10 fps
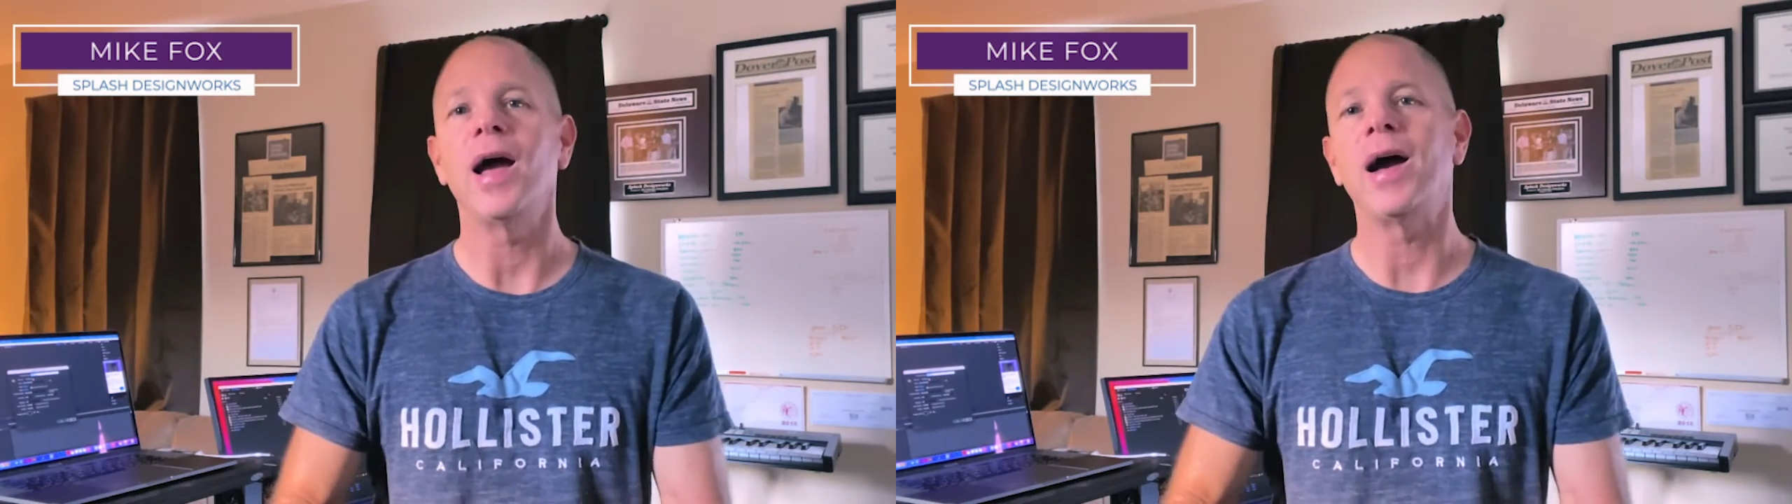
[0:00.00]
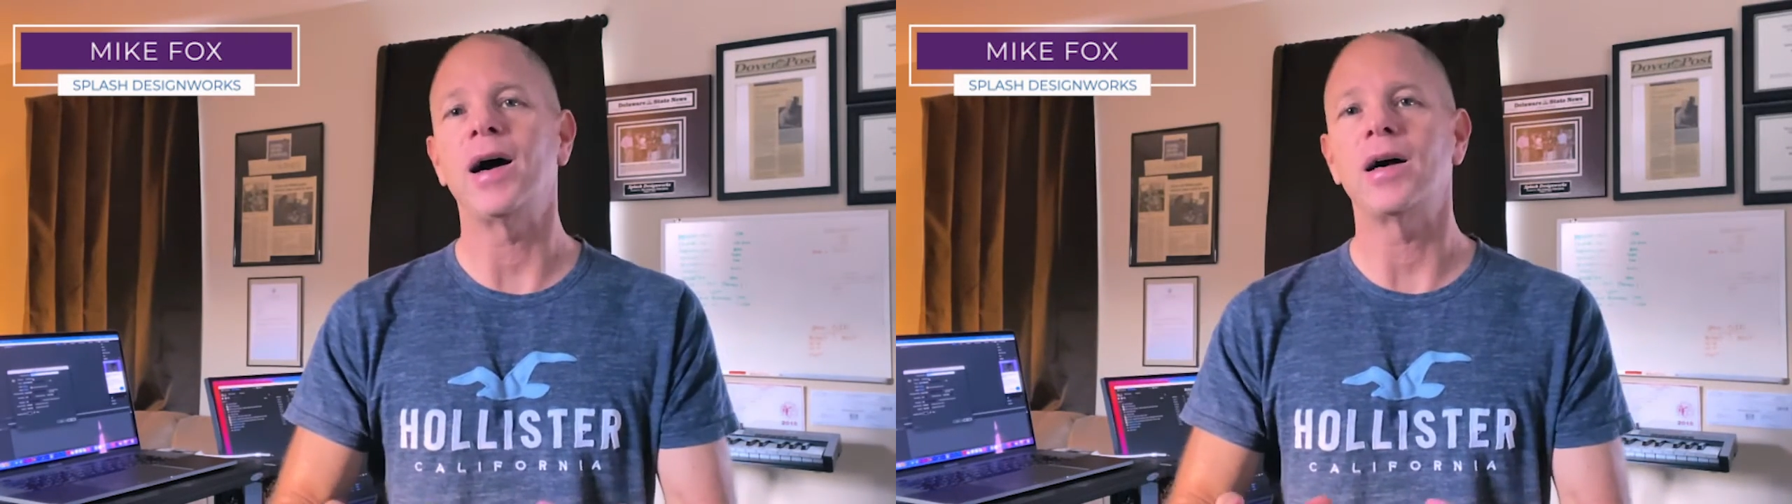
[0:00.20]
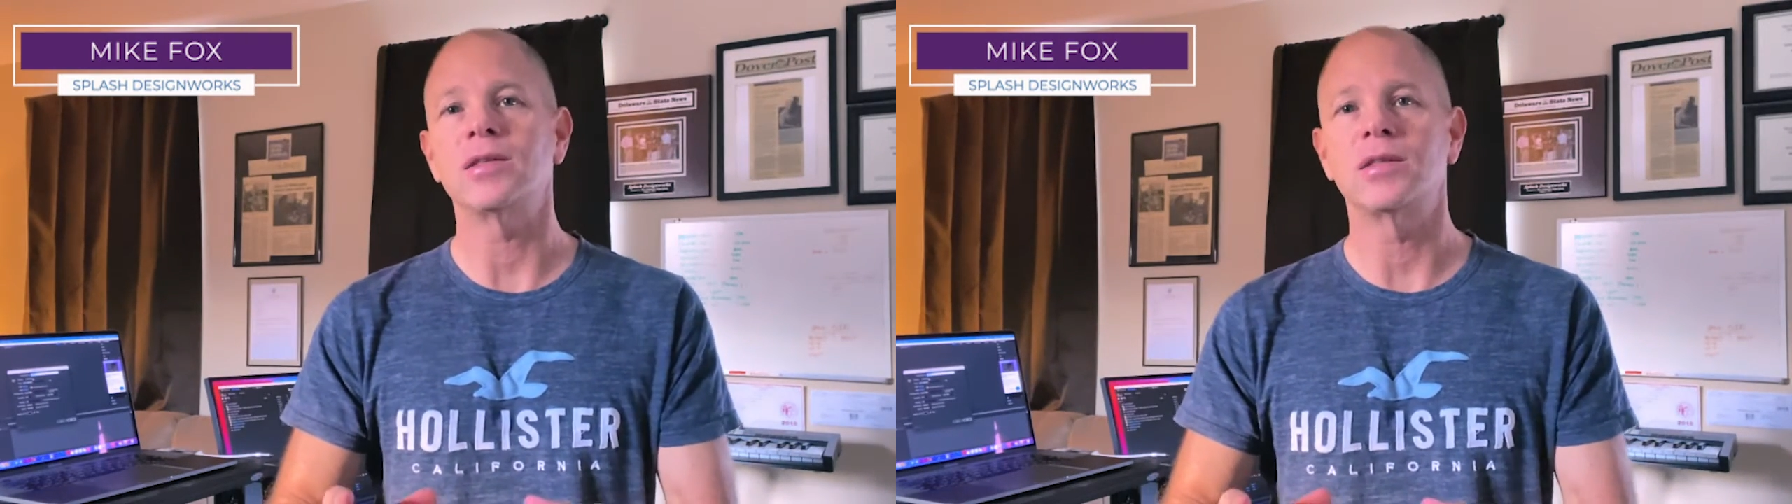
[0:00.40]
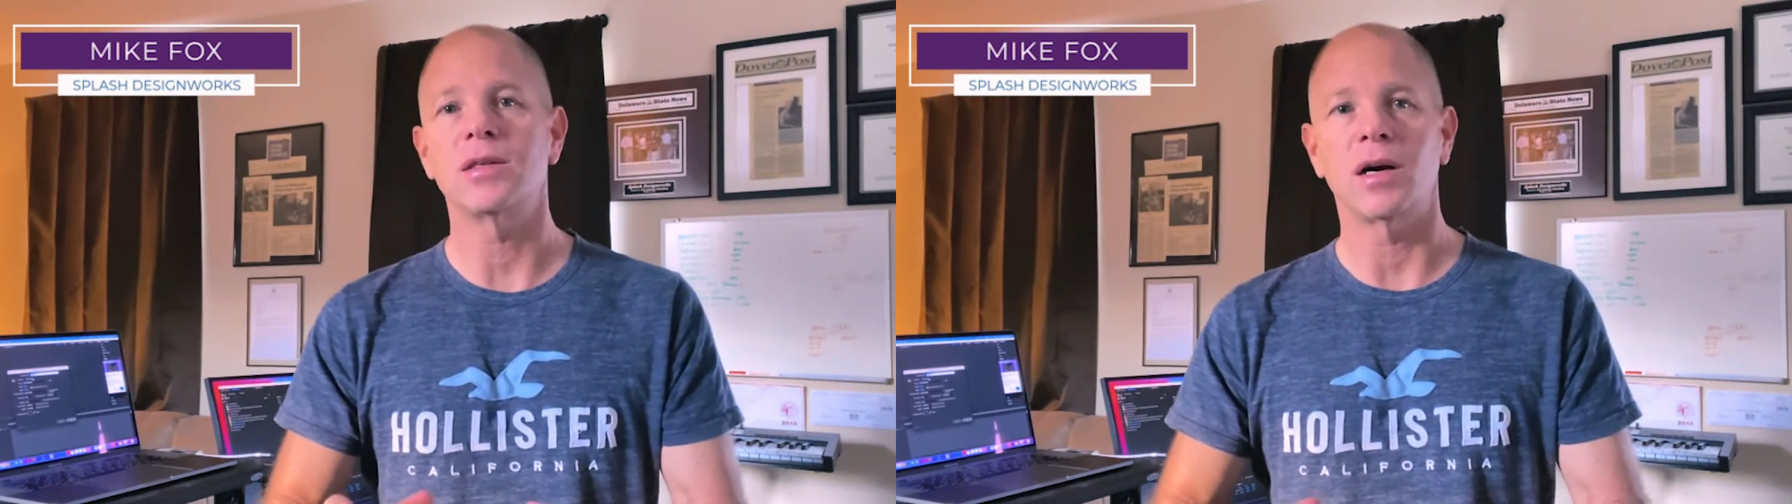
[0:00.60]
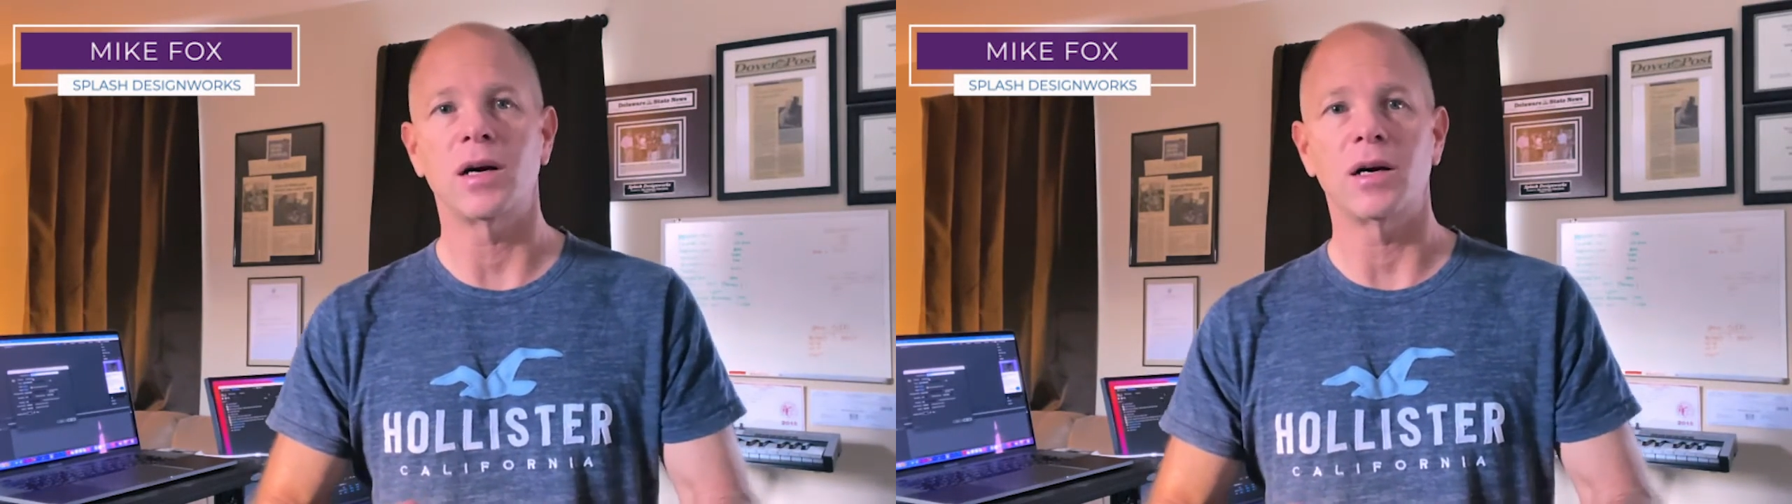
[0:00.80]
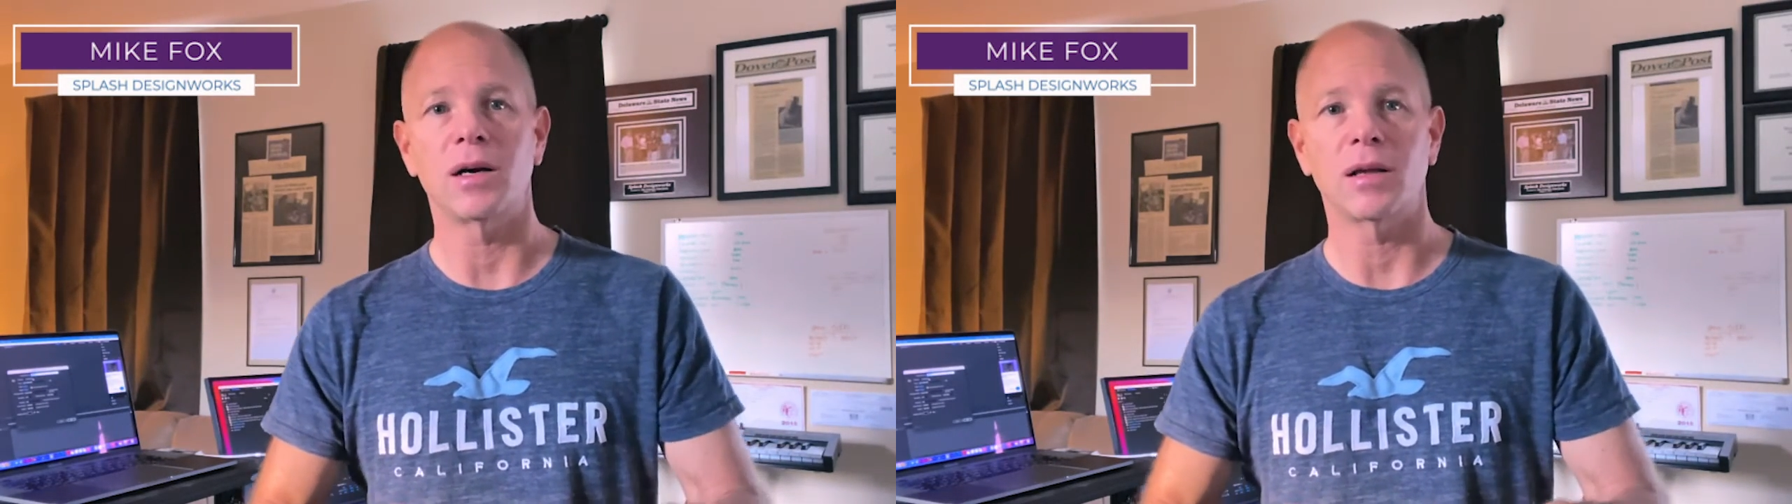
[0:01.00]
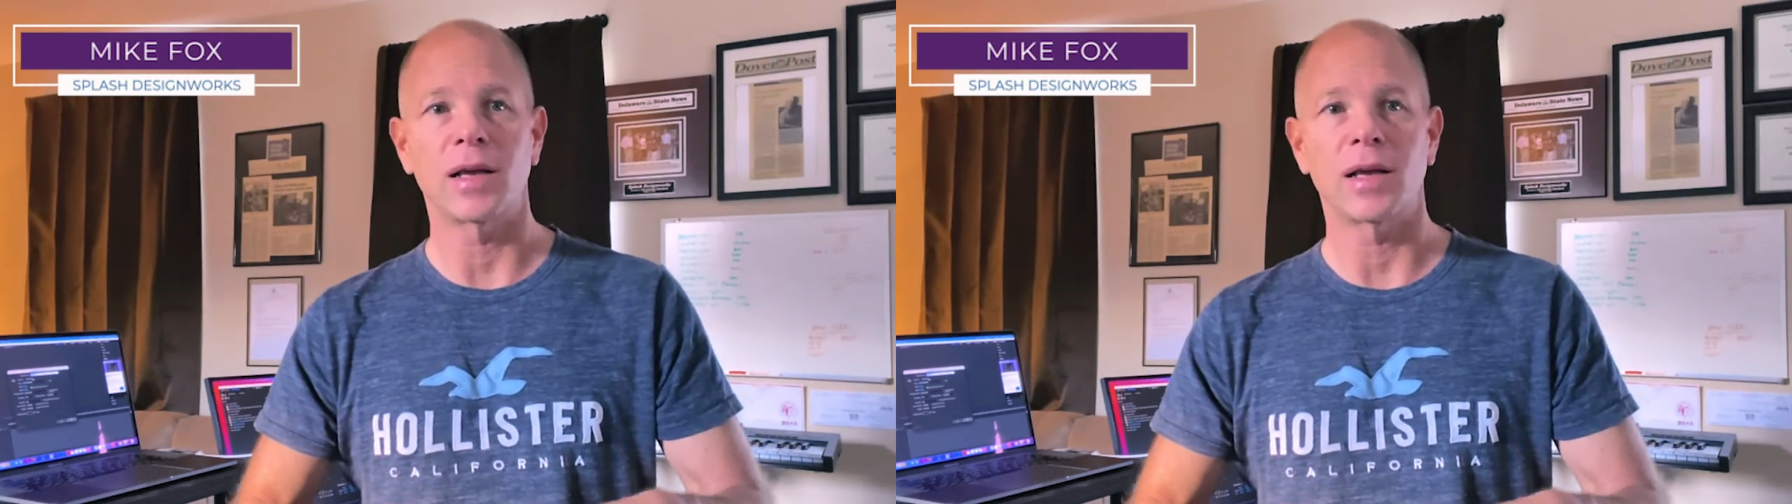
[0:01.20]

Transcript: as uh,